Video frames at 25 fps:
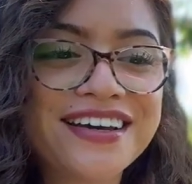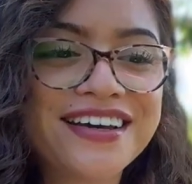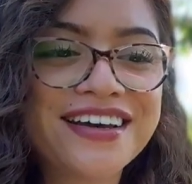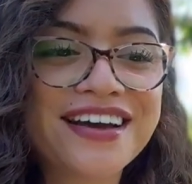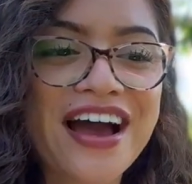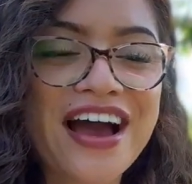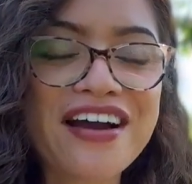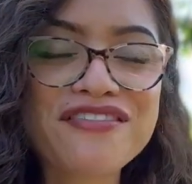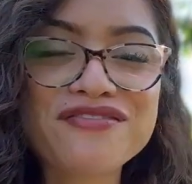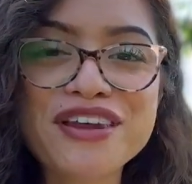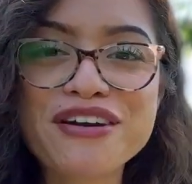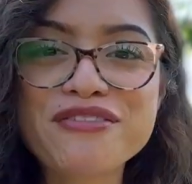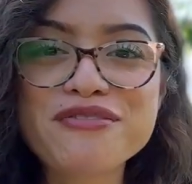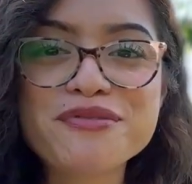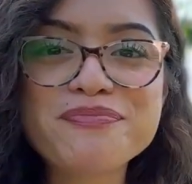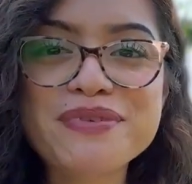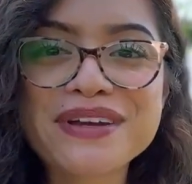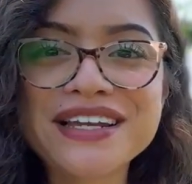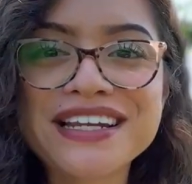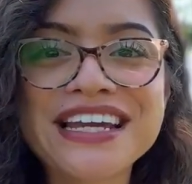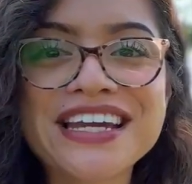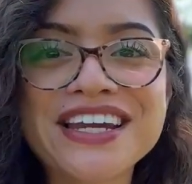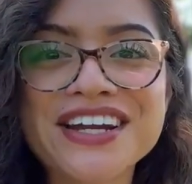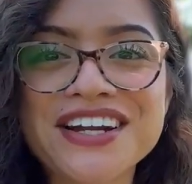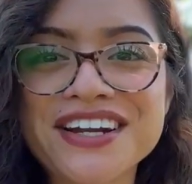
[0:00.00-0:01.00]
I've never
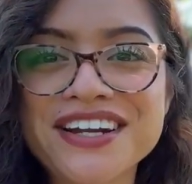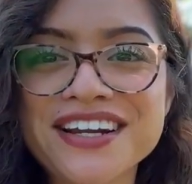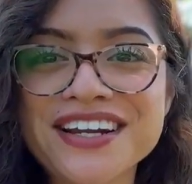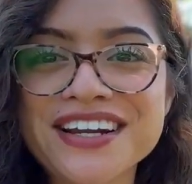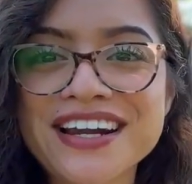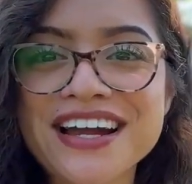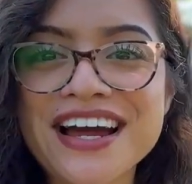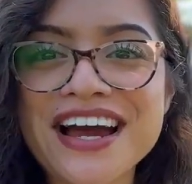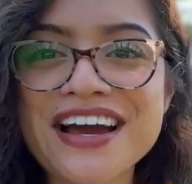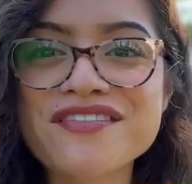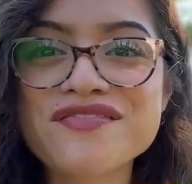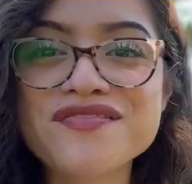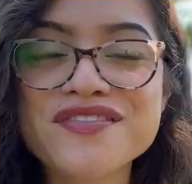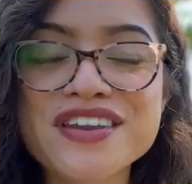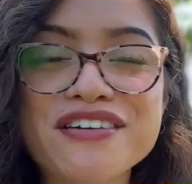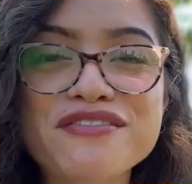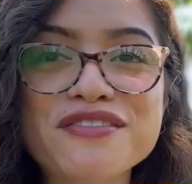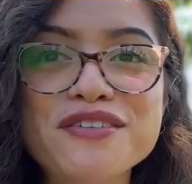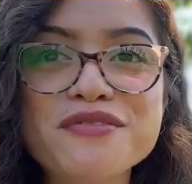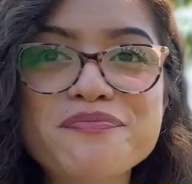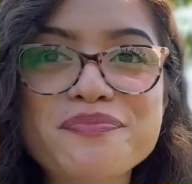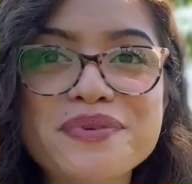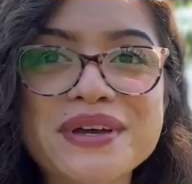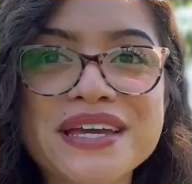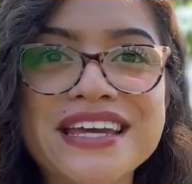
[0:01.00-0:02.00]
been here. I've
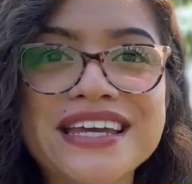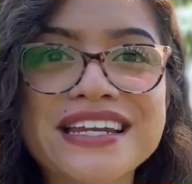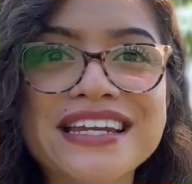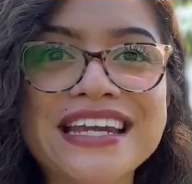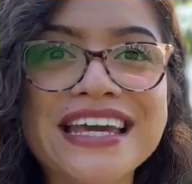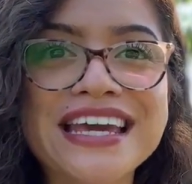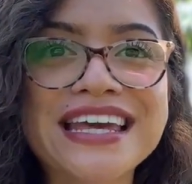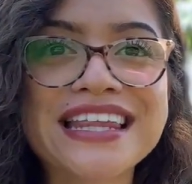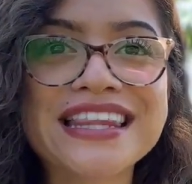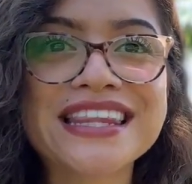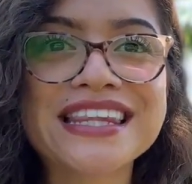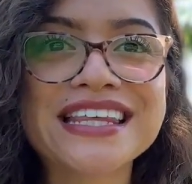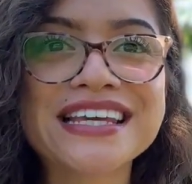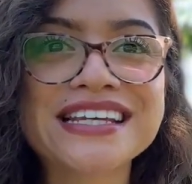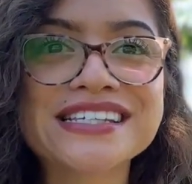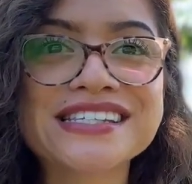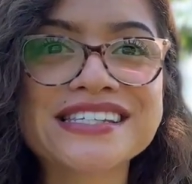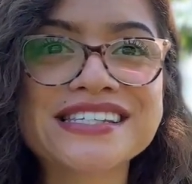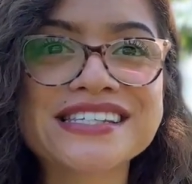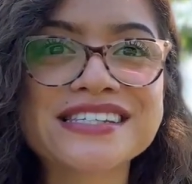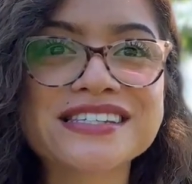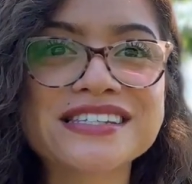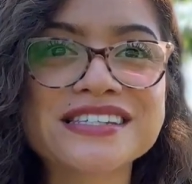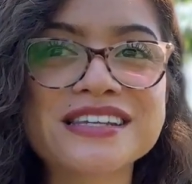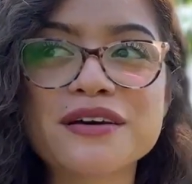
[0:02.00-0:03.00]
never been in
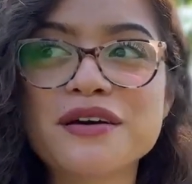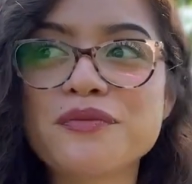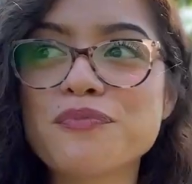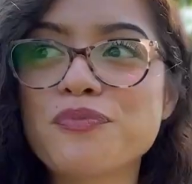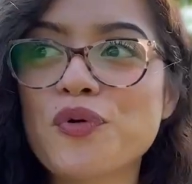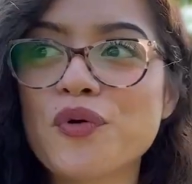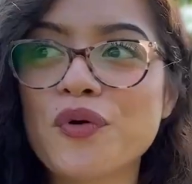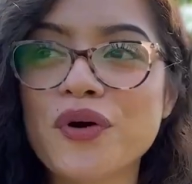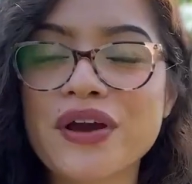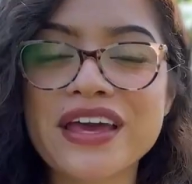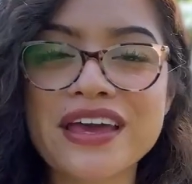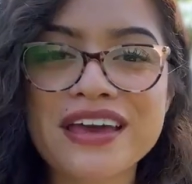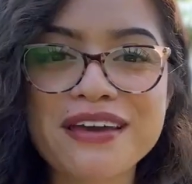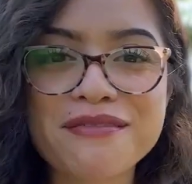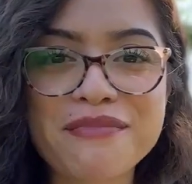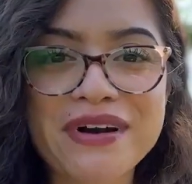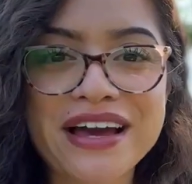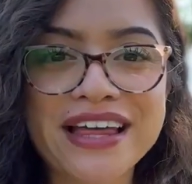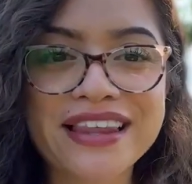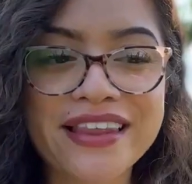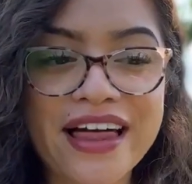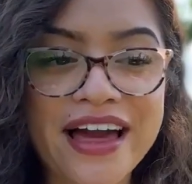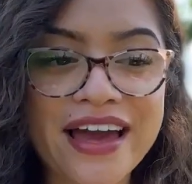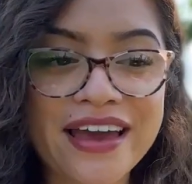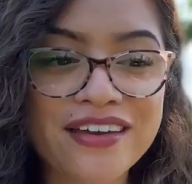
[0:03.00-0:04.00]
this point in
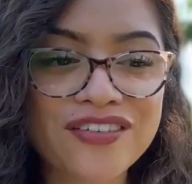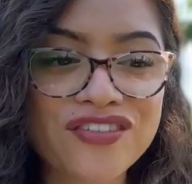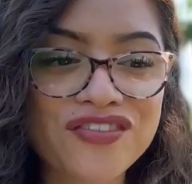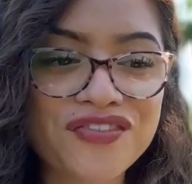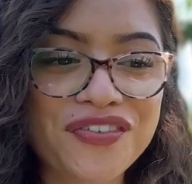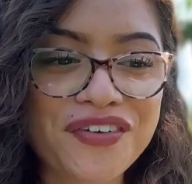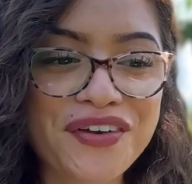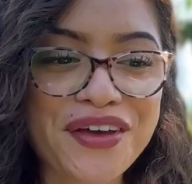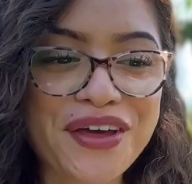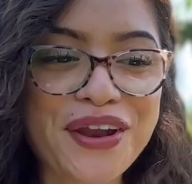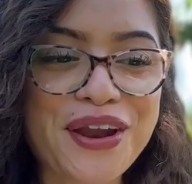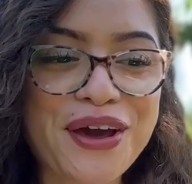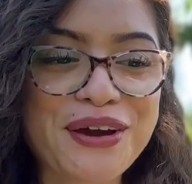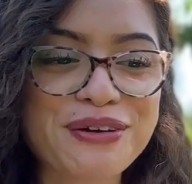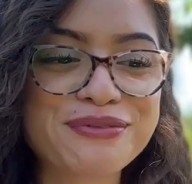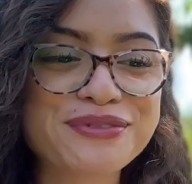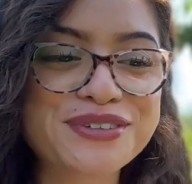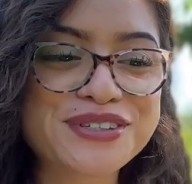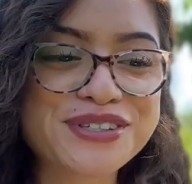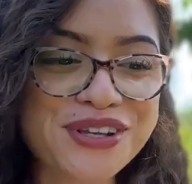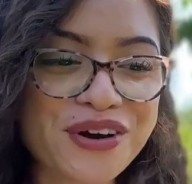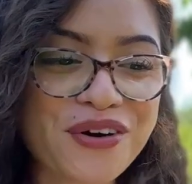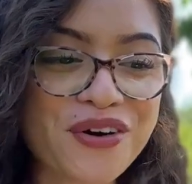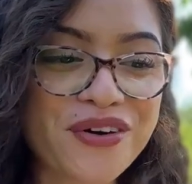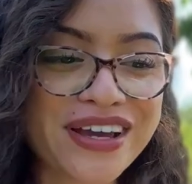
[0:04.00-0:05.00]
my life, and I'm
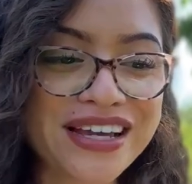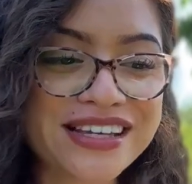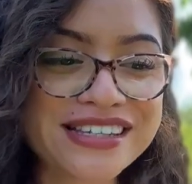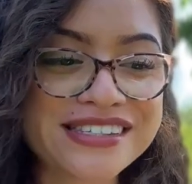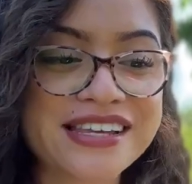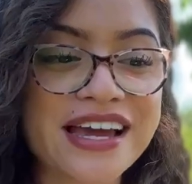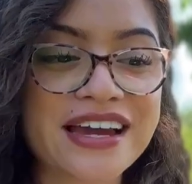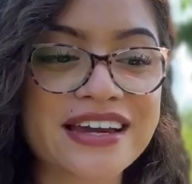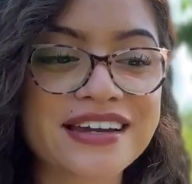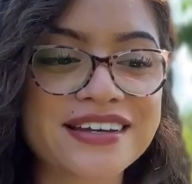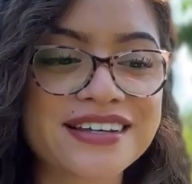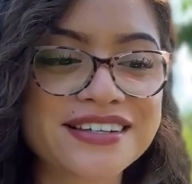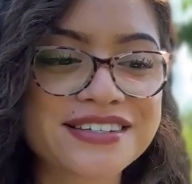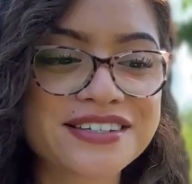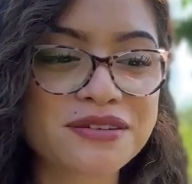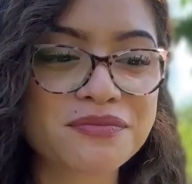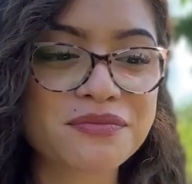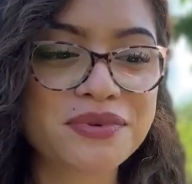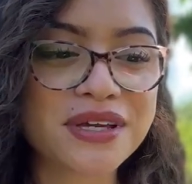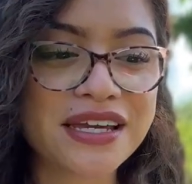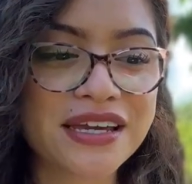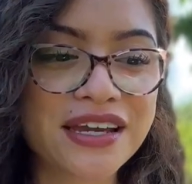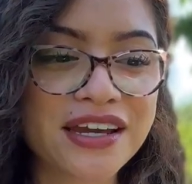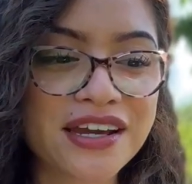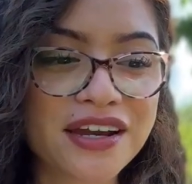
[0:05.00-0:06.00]
so excited to
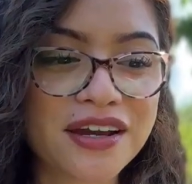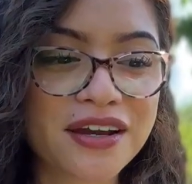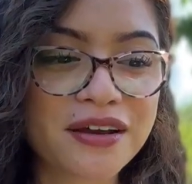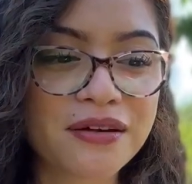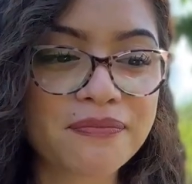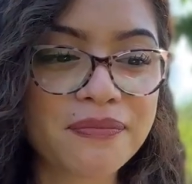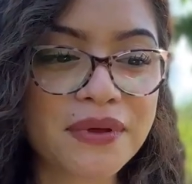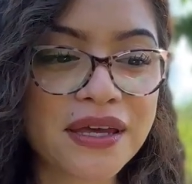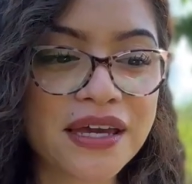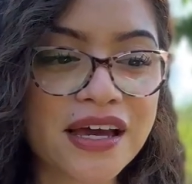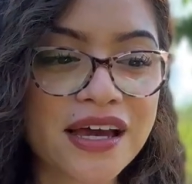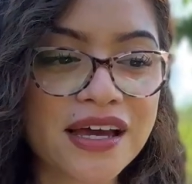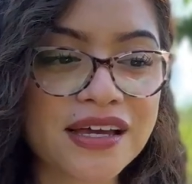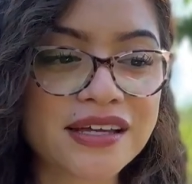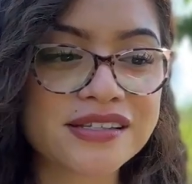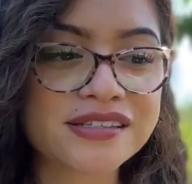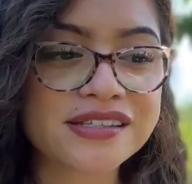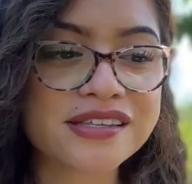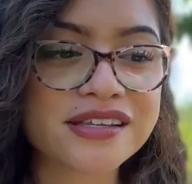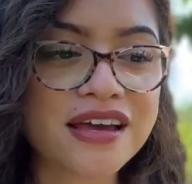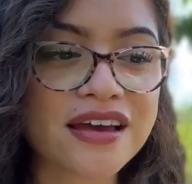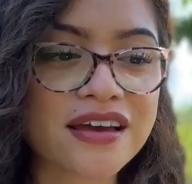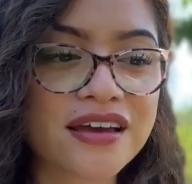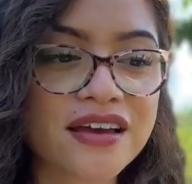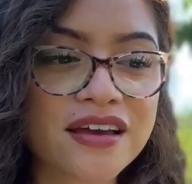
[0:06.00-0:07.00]
be here,
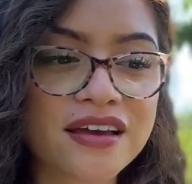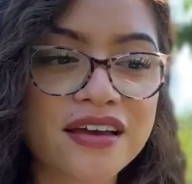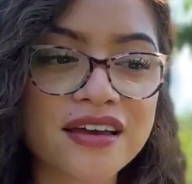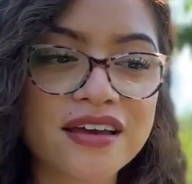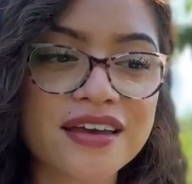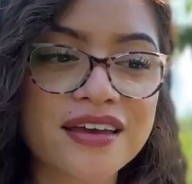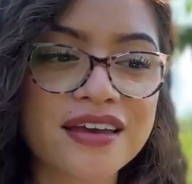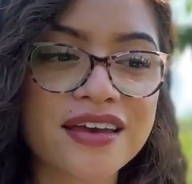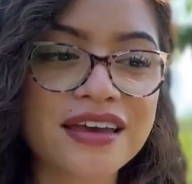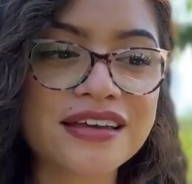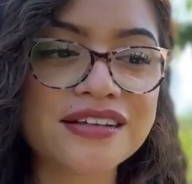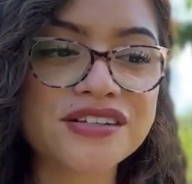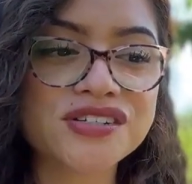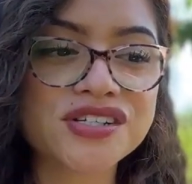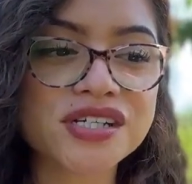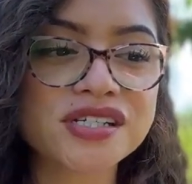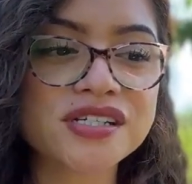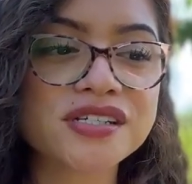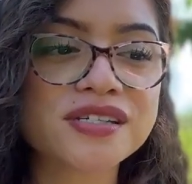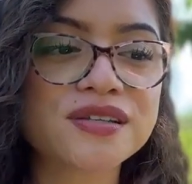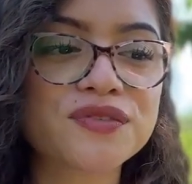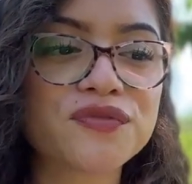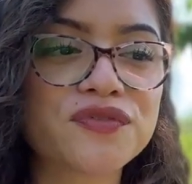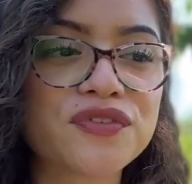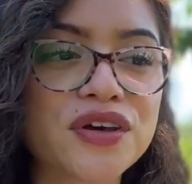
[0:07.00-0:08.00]
because it
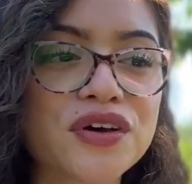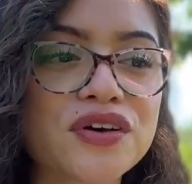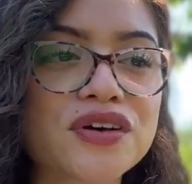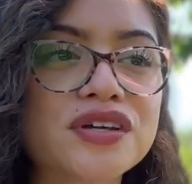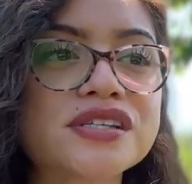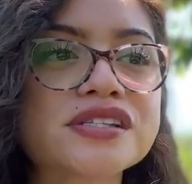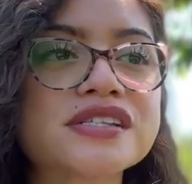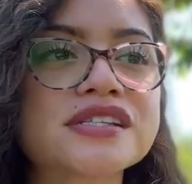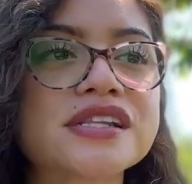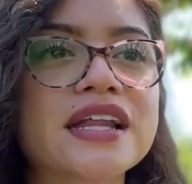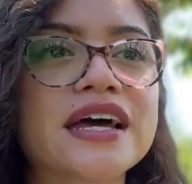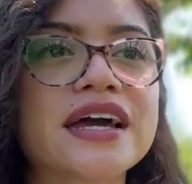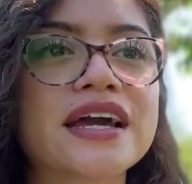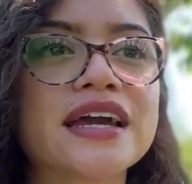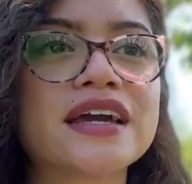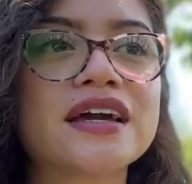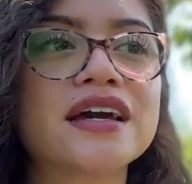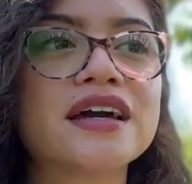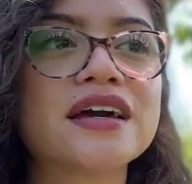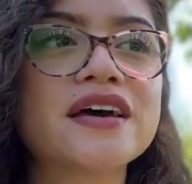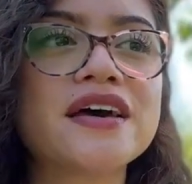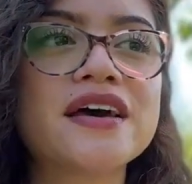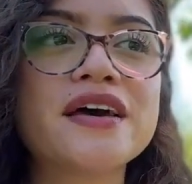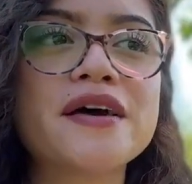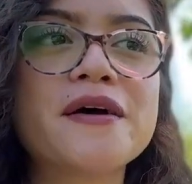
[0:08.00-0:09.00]
just feels
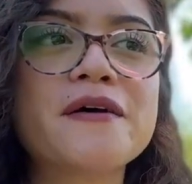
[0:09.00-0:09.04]
like